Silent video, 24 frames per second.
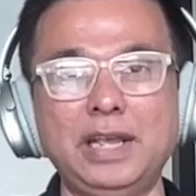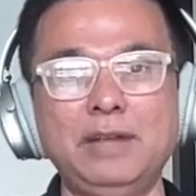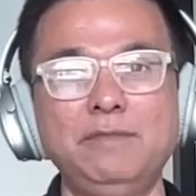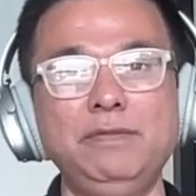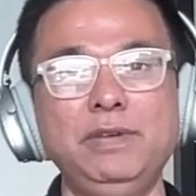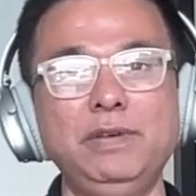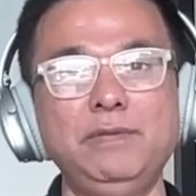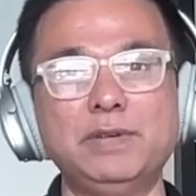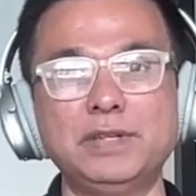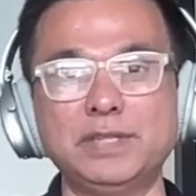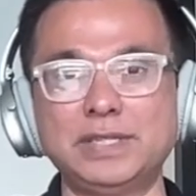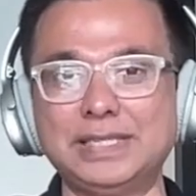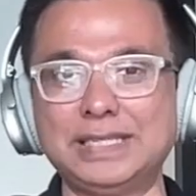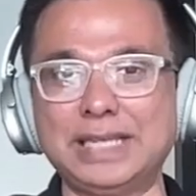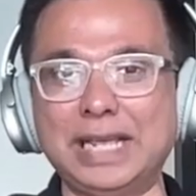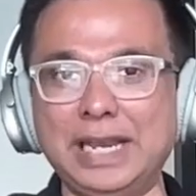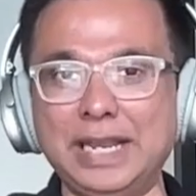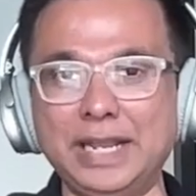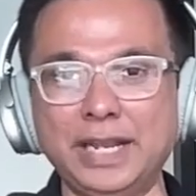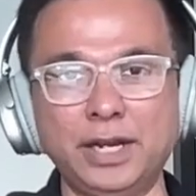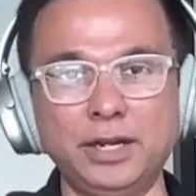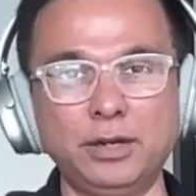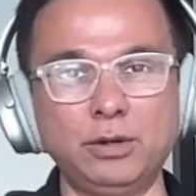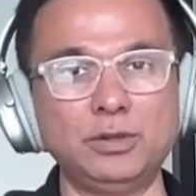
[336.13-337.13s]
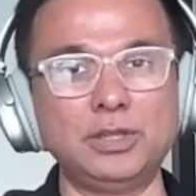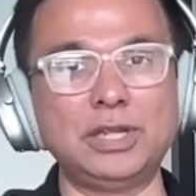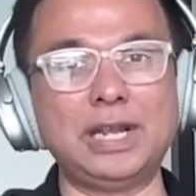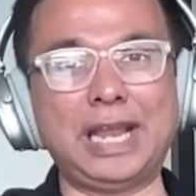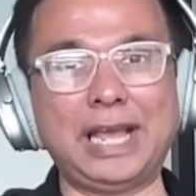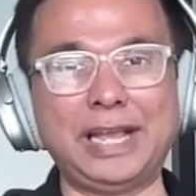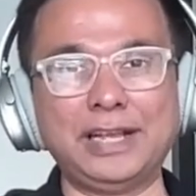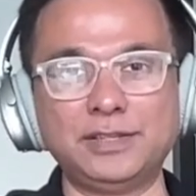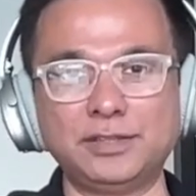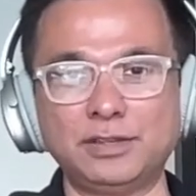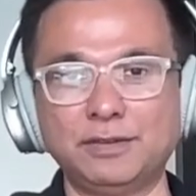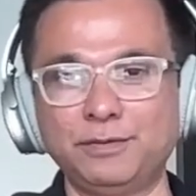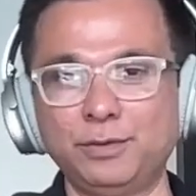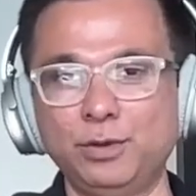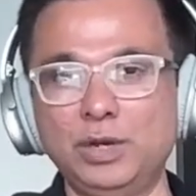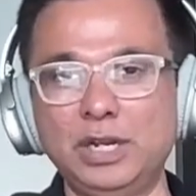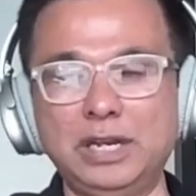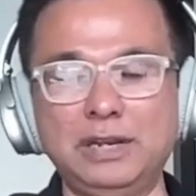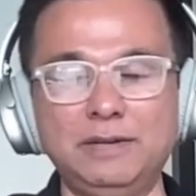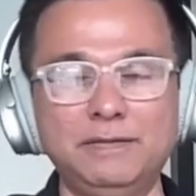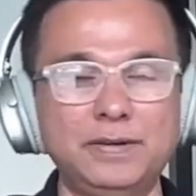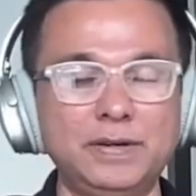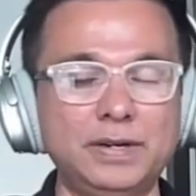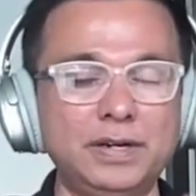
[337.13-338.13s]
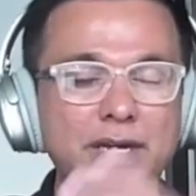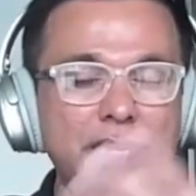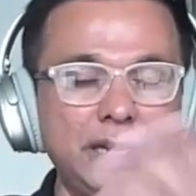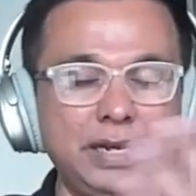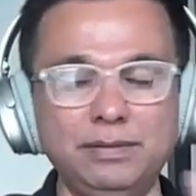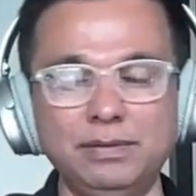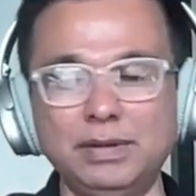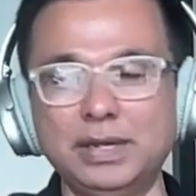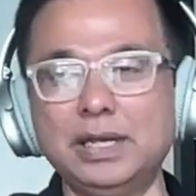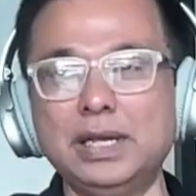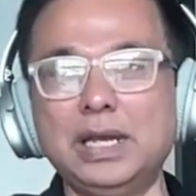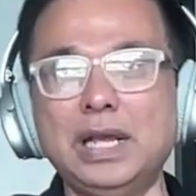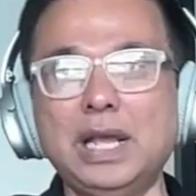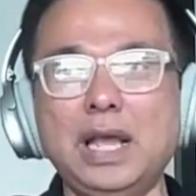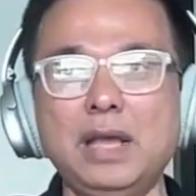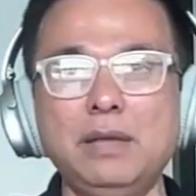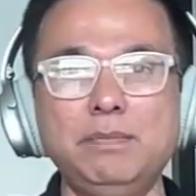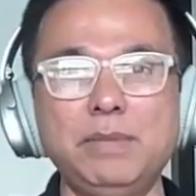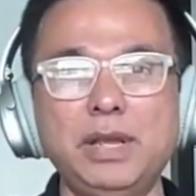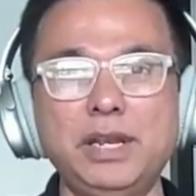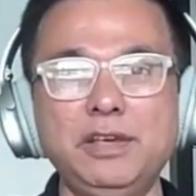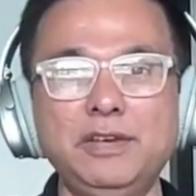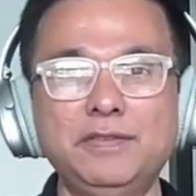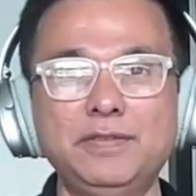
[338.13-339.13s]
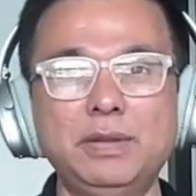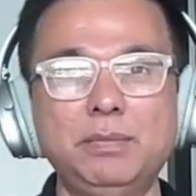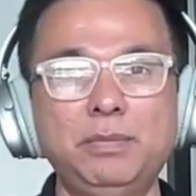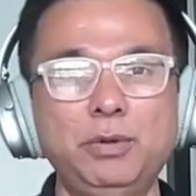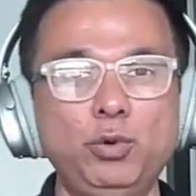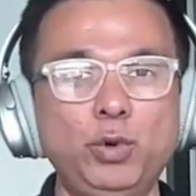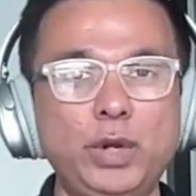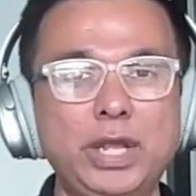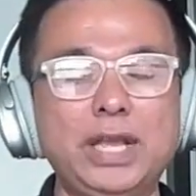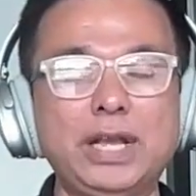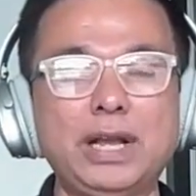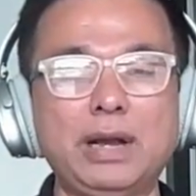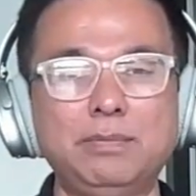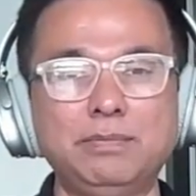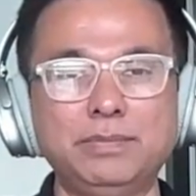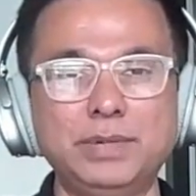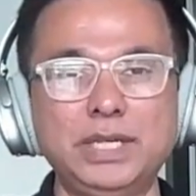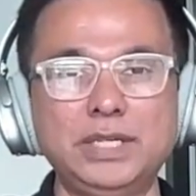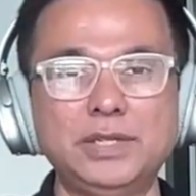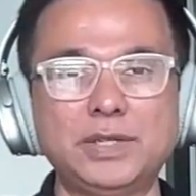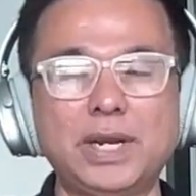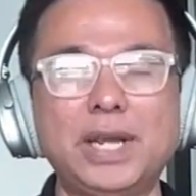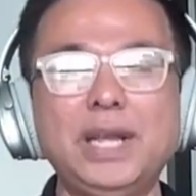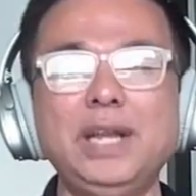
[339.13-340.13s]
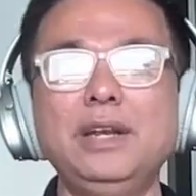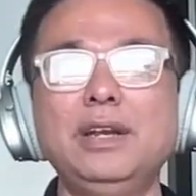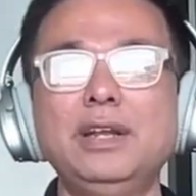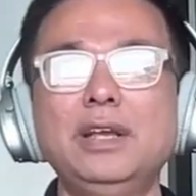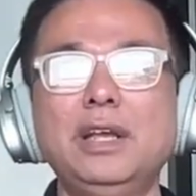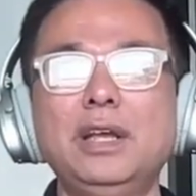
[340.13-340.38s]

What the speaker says: and we were selling it to the likes of Unilever and many of the beauty companies, right?